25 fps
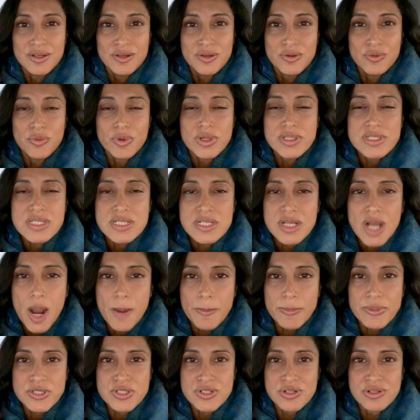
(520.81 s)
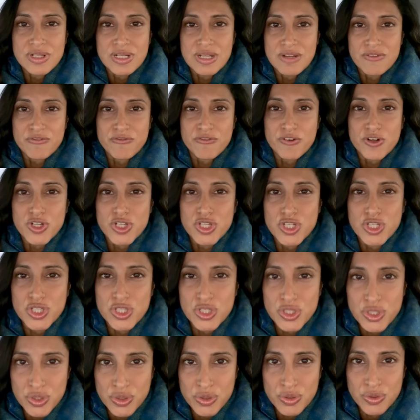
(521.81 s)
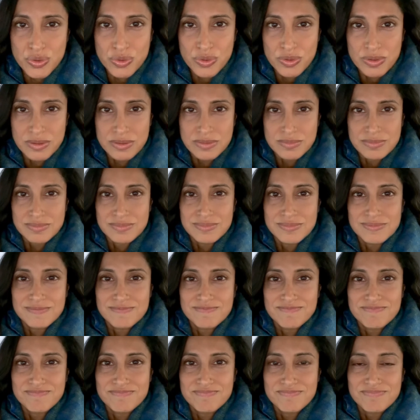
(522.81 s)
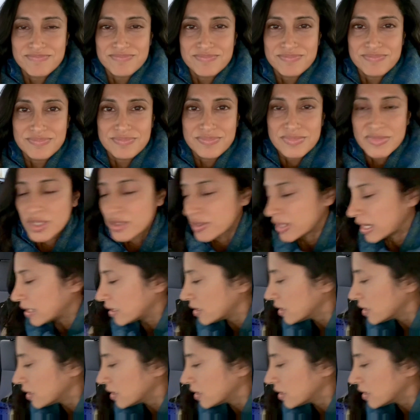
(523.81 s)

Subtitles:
What's the opportunity for you? Okay,